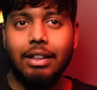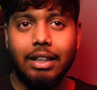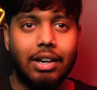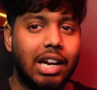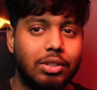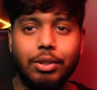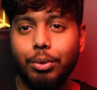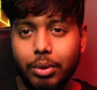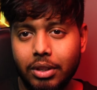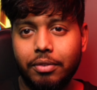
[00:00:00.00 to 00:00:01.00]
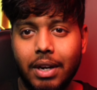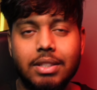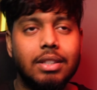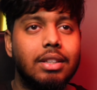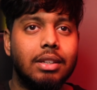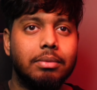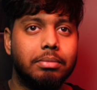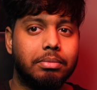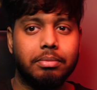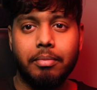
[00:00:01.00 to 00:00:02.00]
They're actually doing it faster than
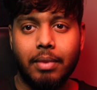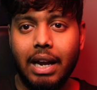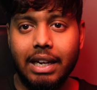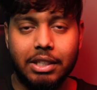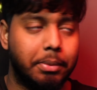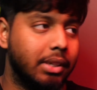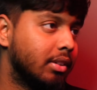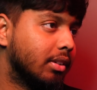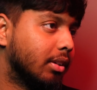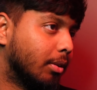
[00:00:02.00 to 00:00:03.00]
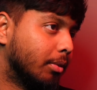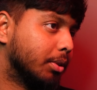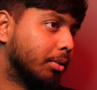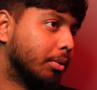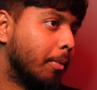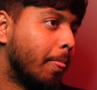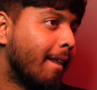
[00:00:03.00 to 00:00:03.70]
I expect. So